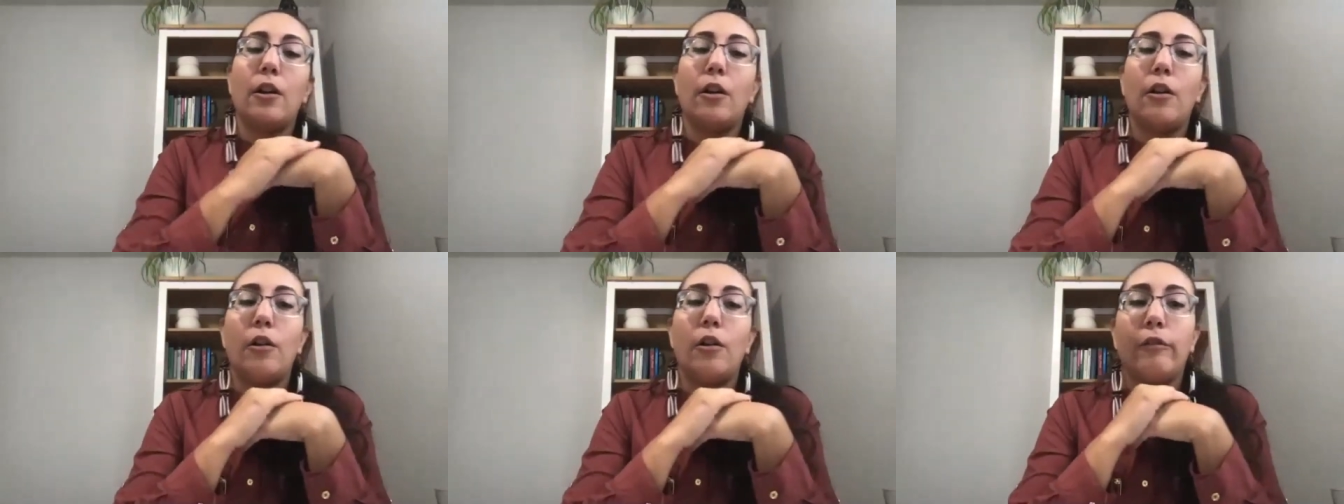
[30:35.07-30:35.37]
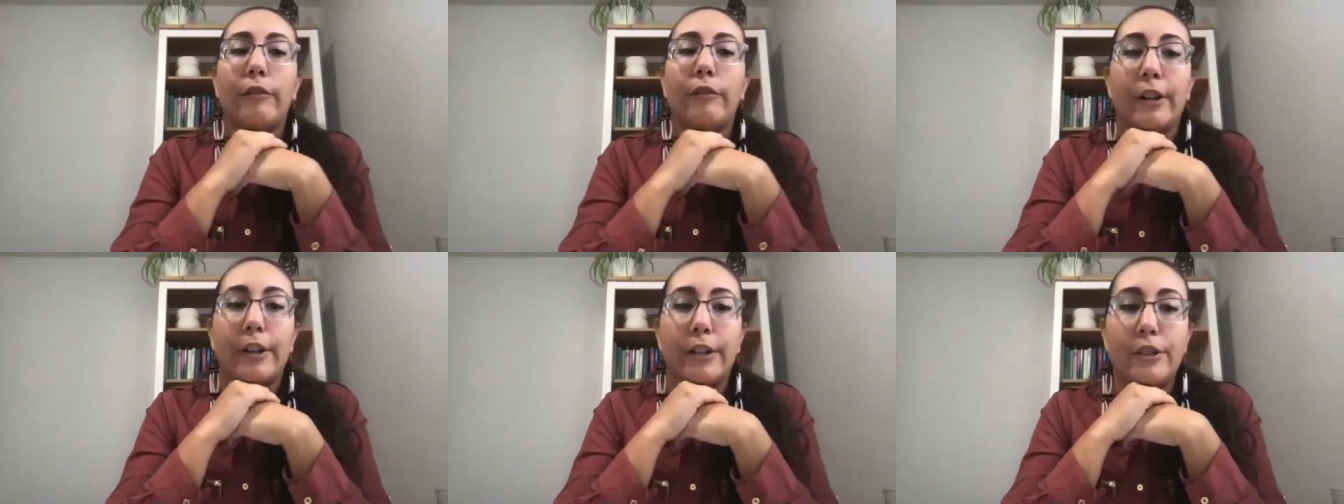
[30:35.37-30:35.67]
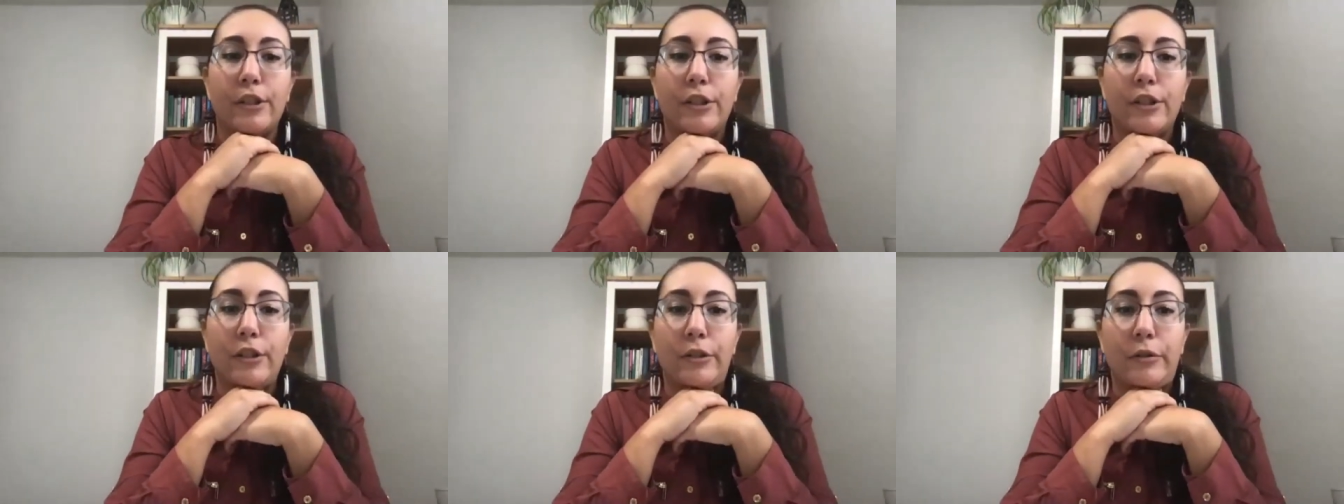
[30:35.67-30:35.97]
over
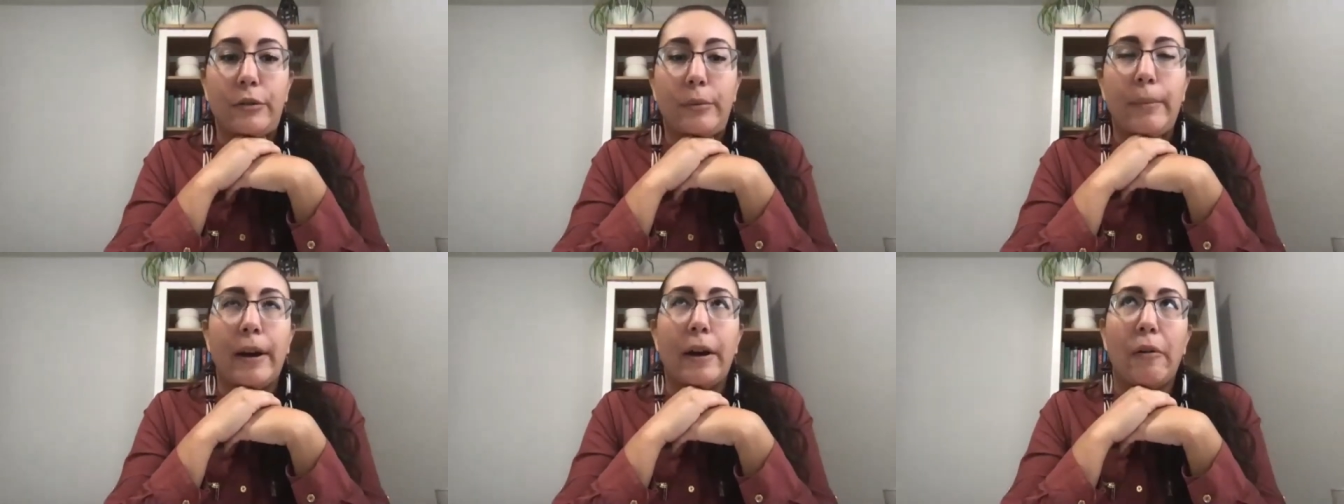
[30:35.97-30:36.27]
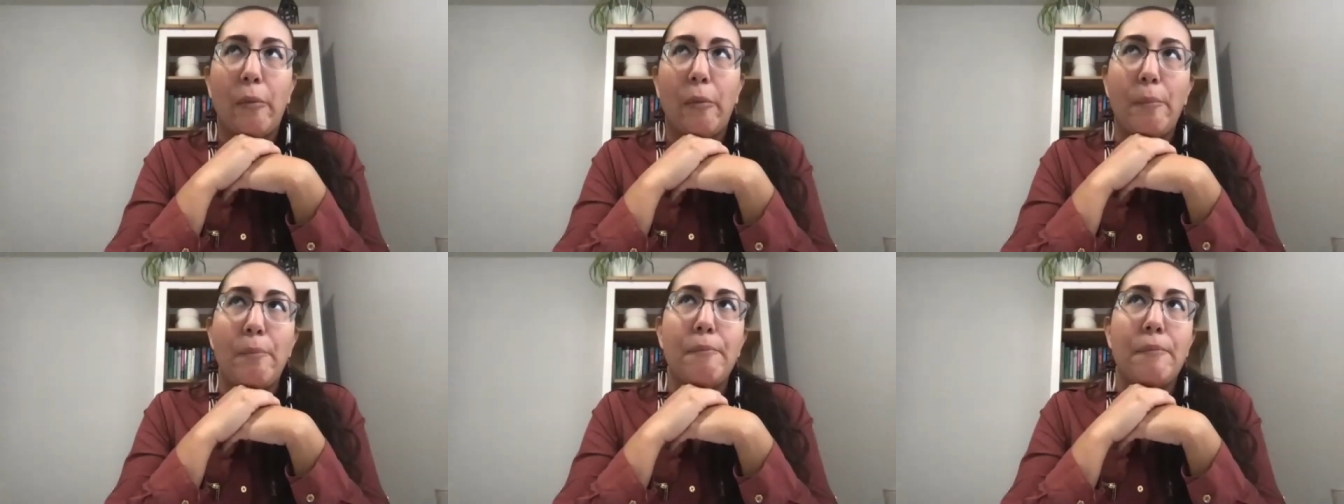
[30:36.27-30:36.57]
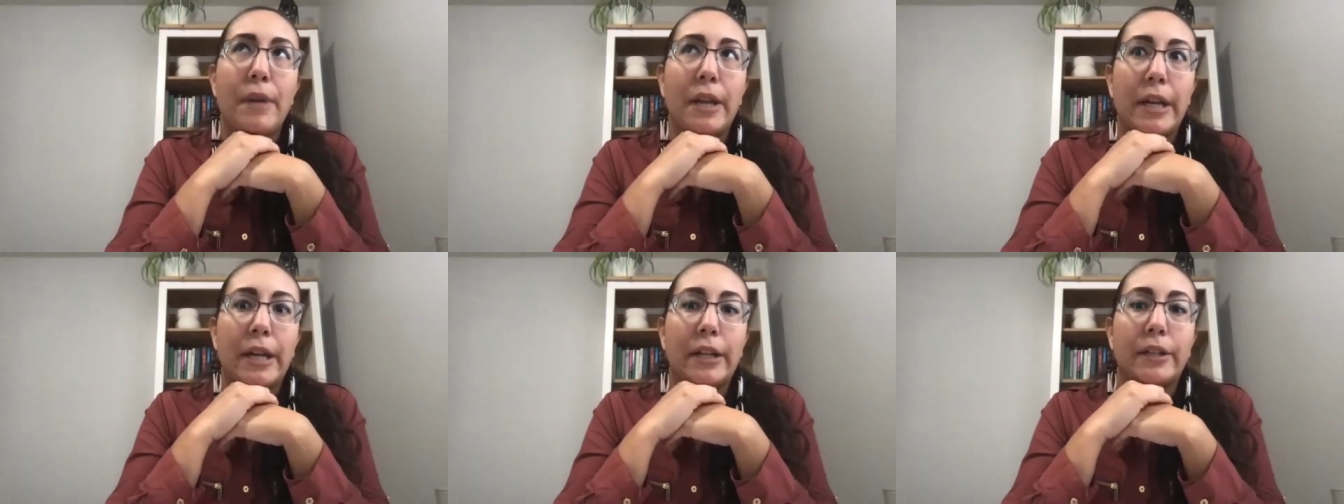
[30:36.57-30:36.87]
to about
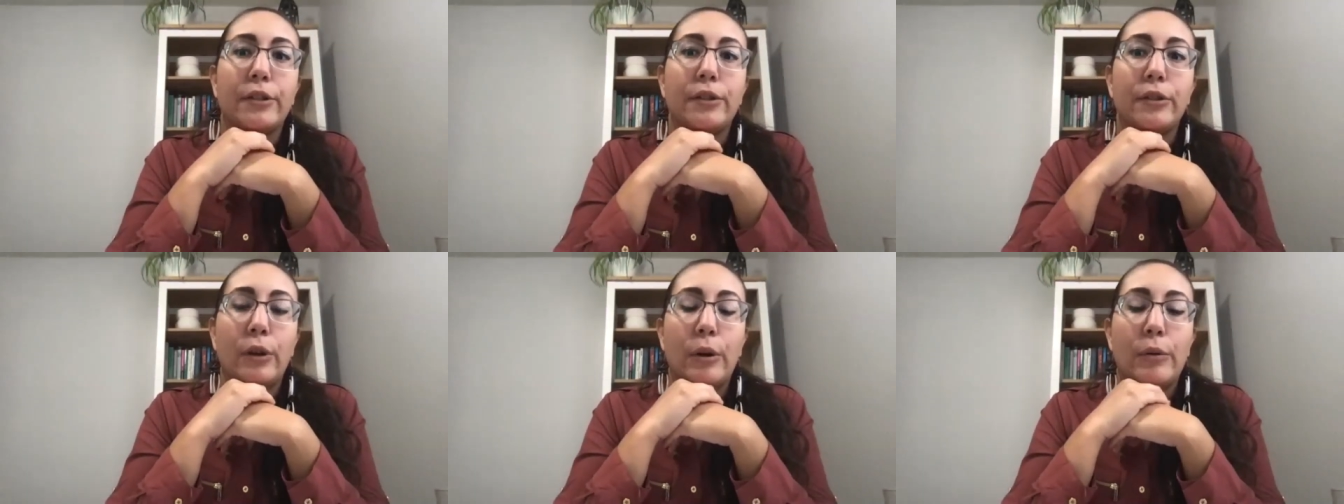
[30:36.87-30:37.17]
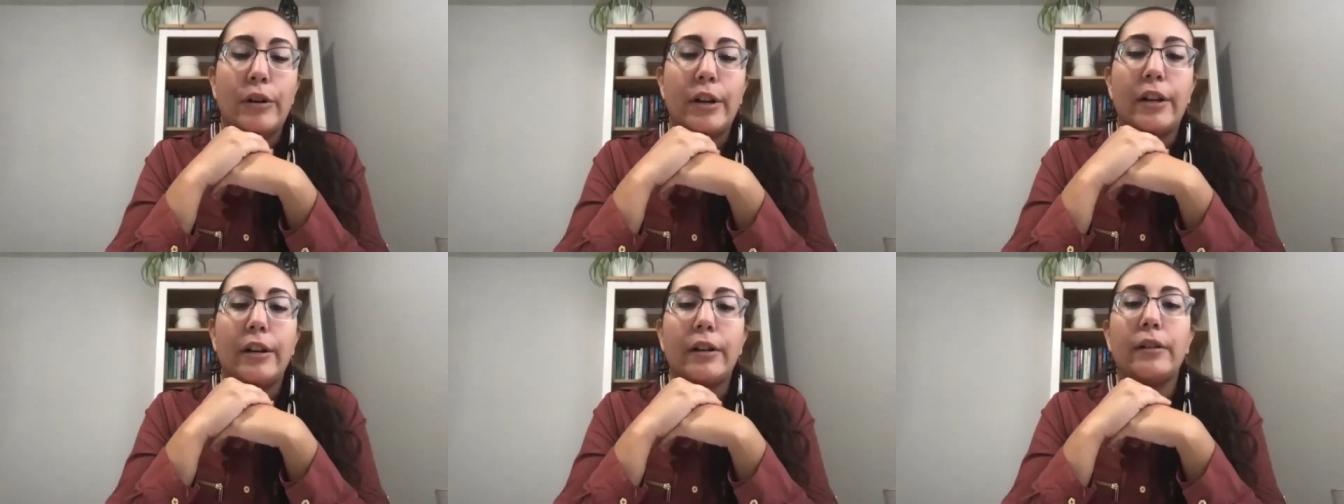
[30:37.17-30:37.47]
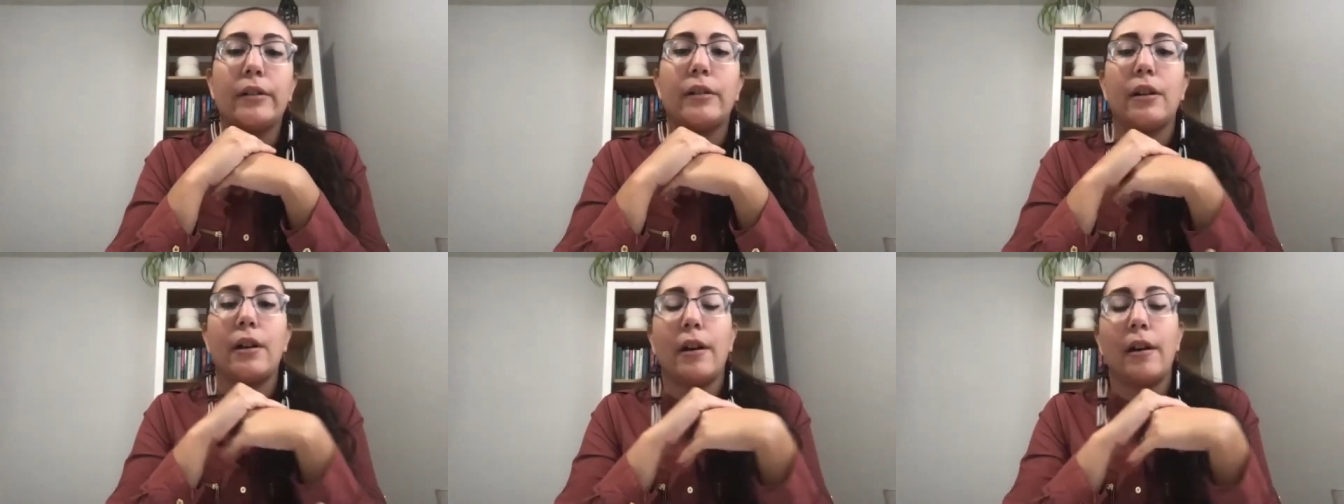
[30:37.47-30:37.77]
Minnesota.
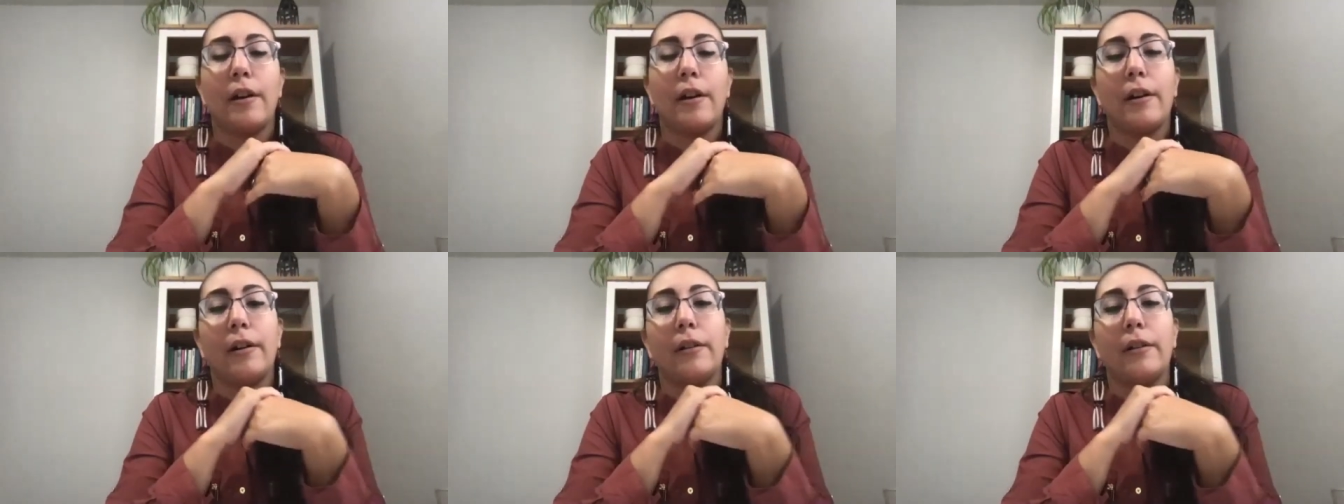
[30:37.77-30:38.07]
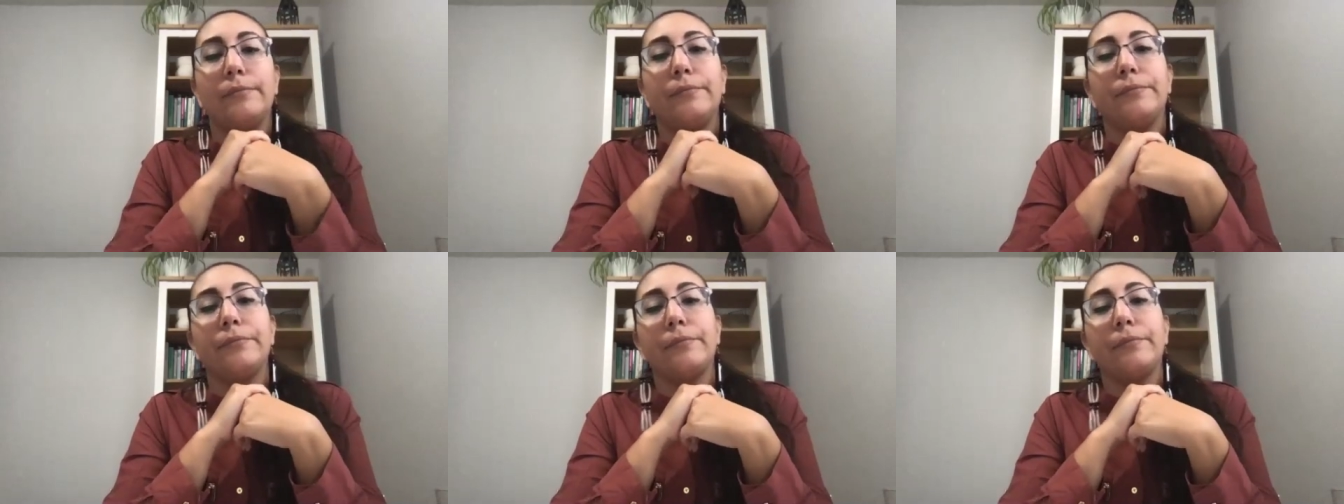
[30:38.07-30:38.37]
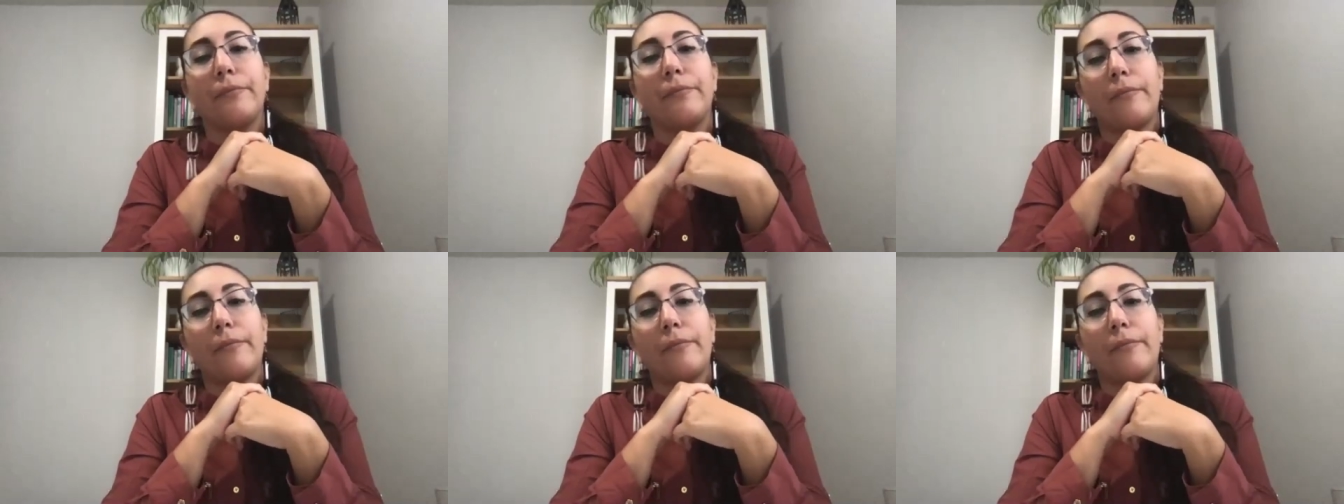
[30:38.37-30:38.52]
Um,